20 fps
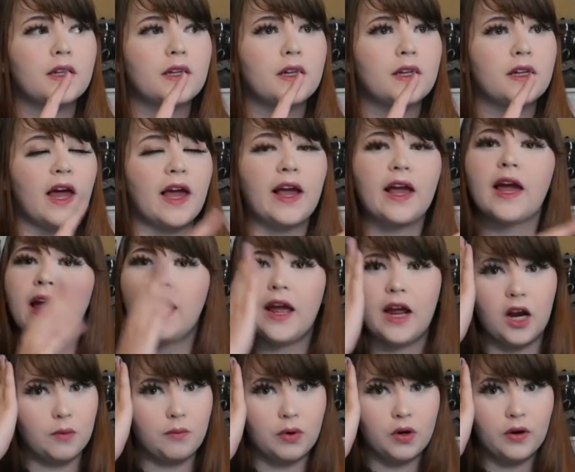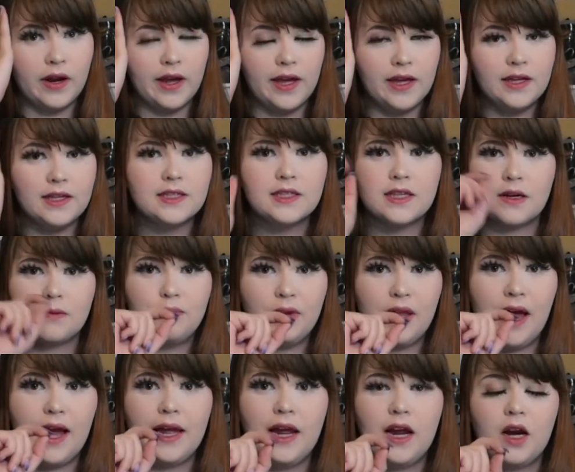like hair berets, like
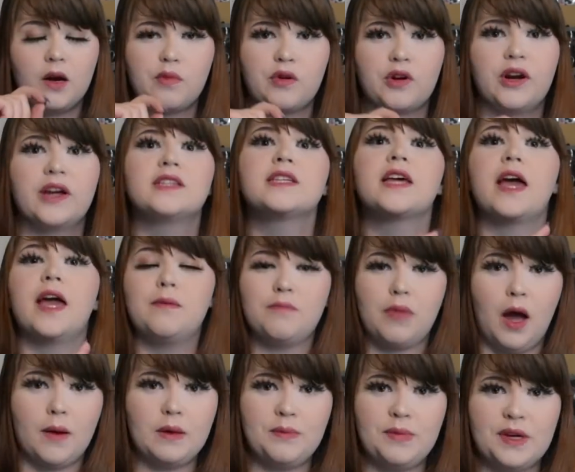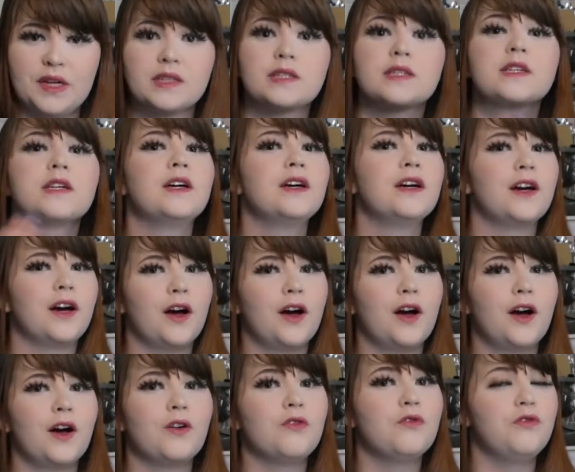black hair berets, and bobby pins.
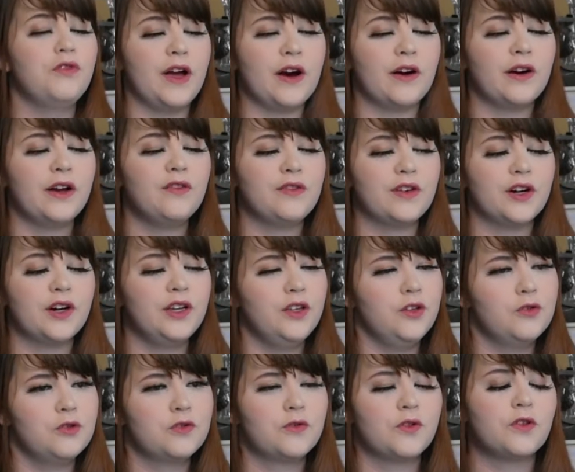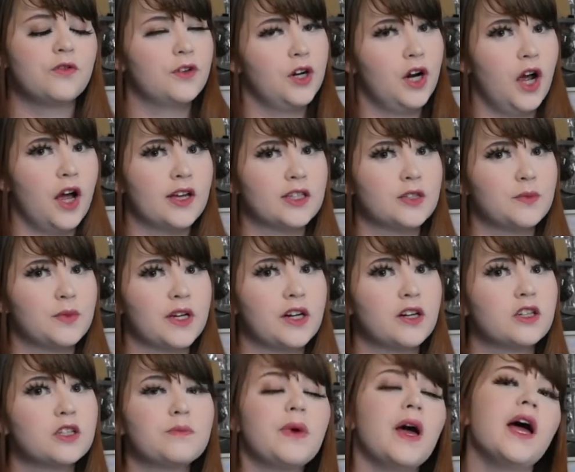Very useful for
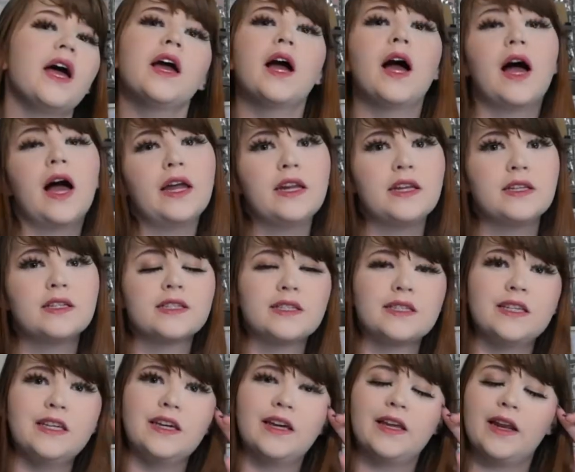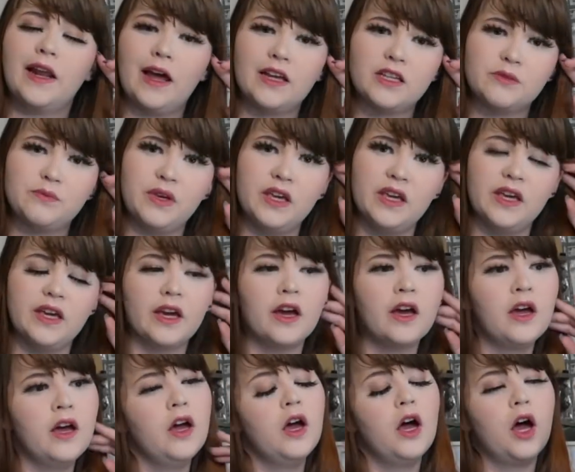cosplayers, but I didn't see it as being
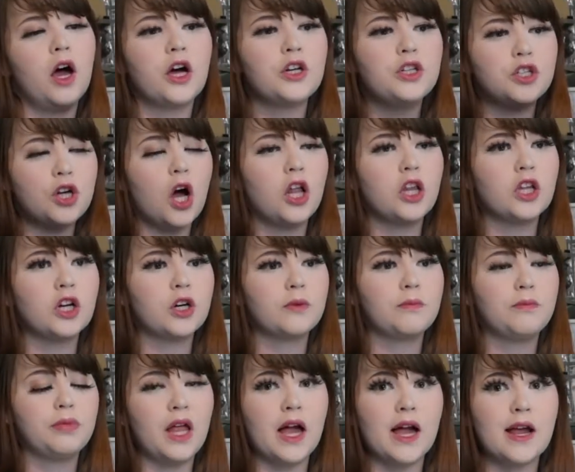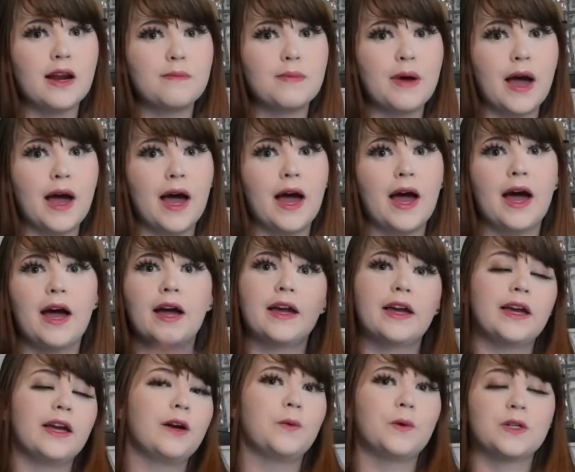a $1 blind bag.
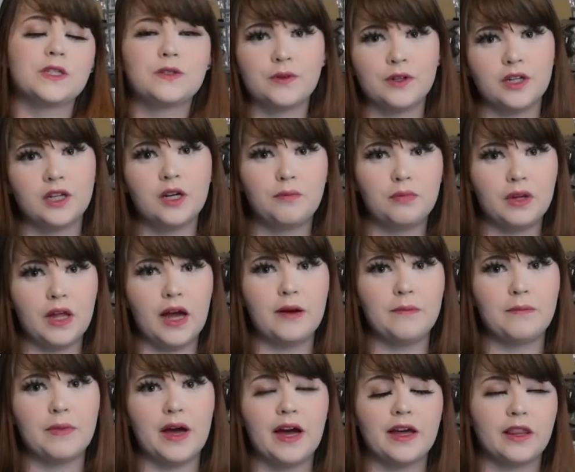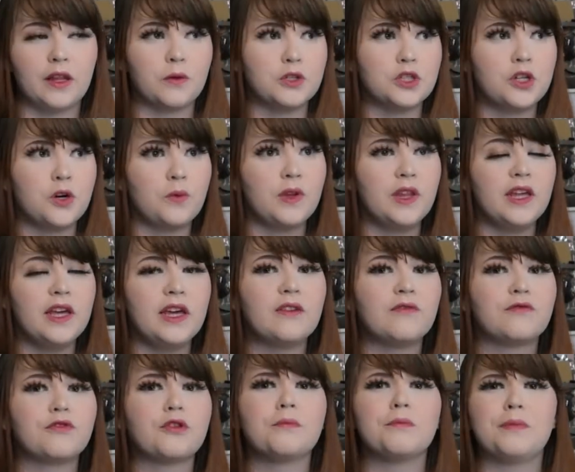It wasn't really a blind bag. There was no really
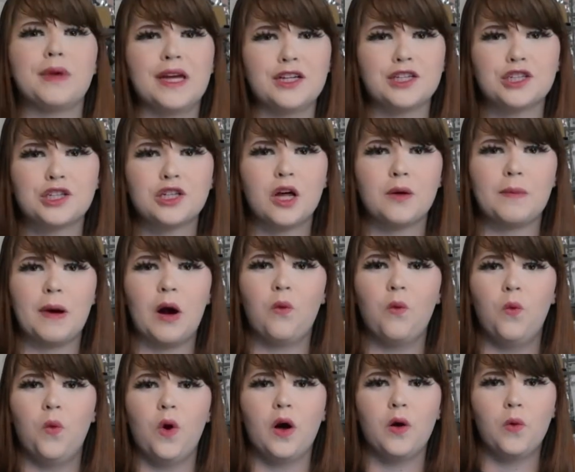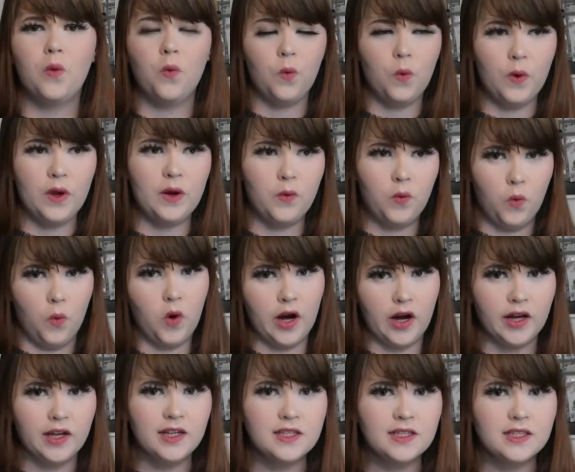information about what it
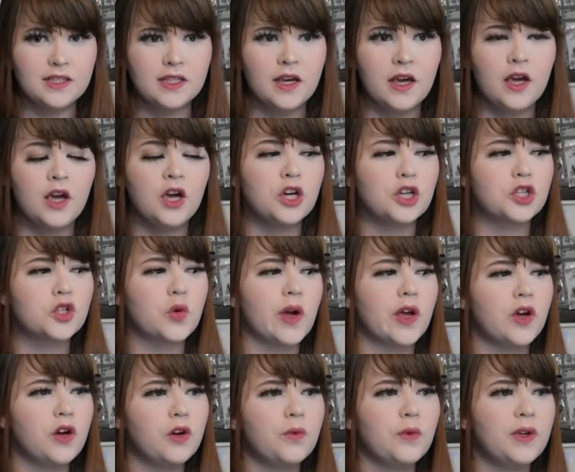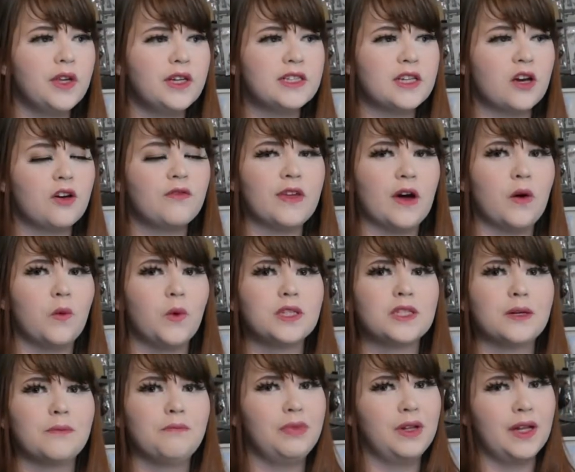was, so I couldn't really tell if that was
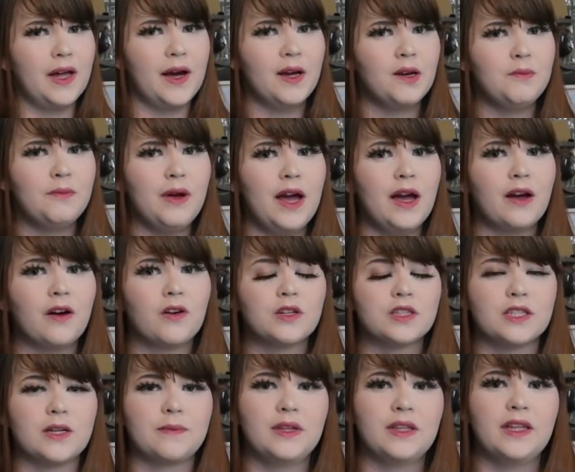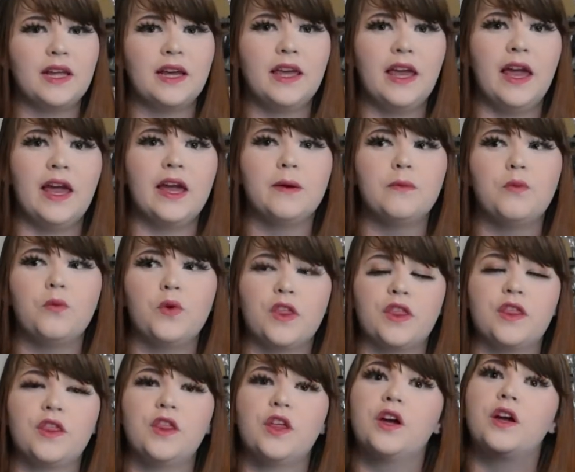a blind bag or something that came
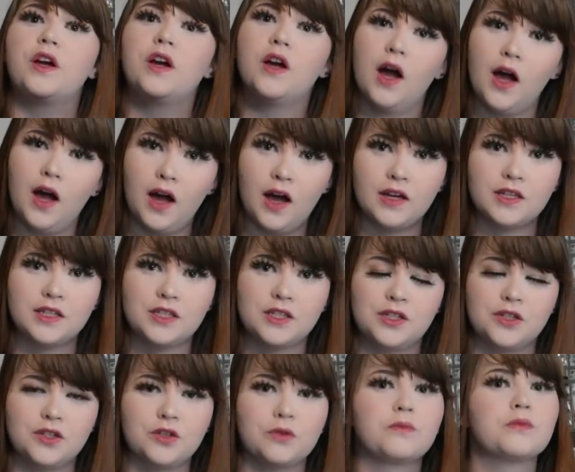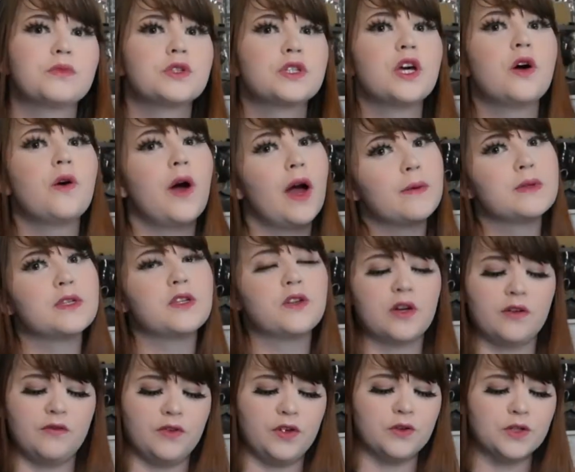with the costume, so I was a little
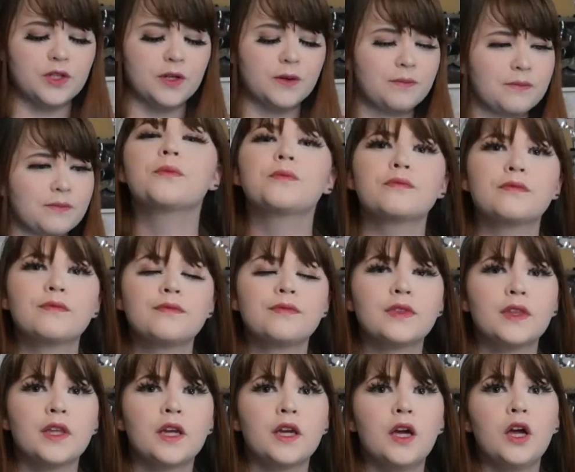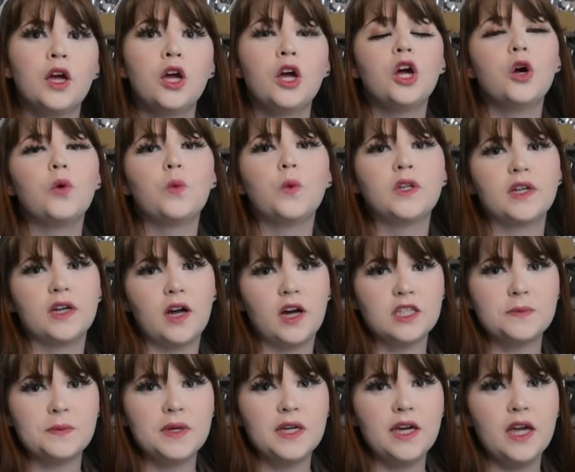confused. When the
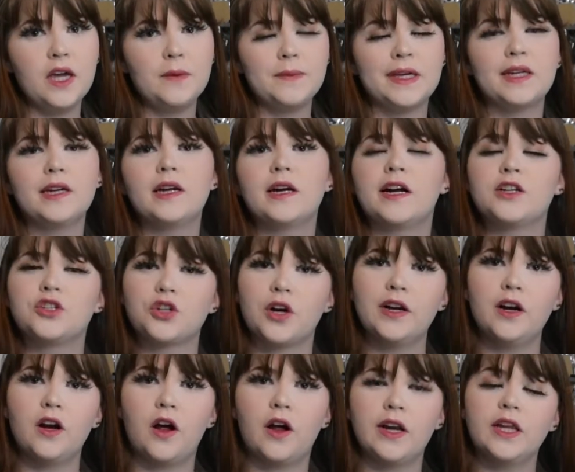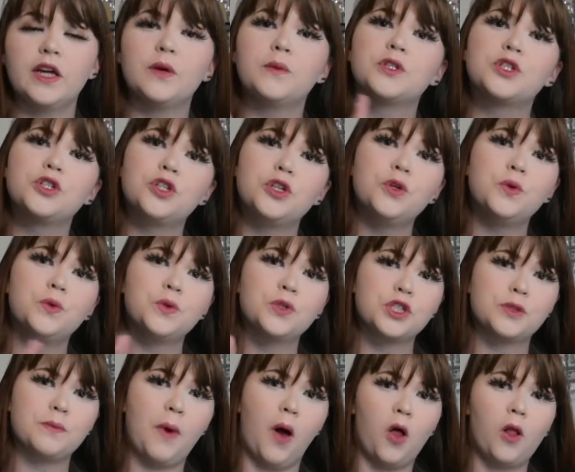cosplay came in and I tried it on, it was too
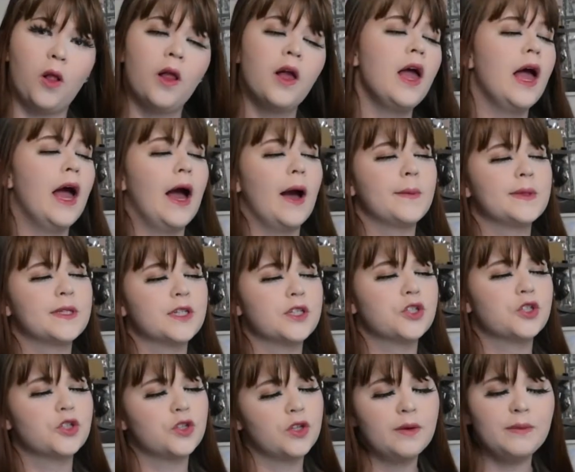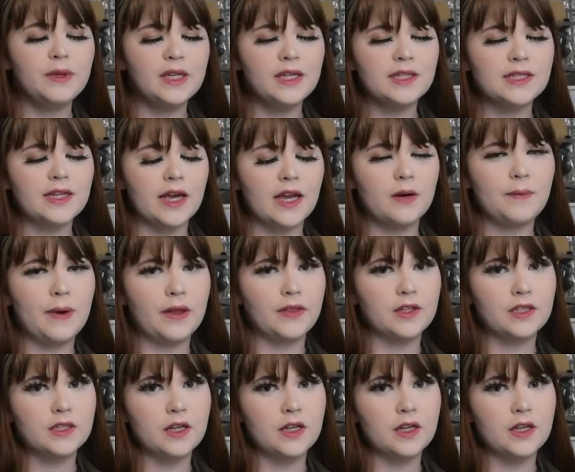small. I was extremely excited about this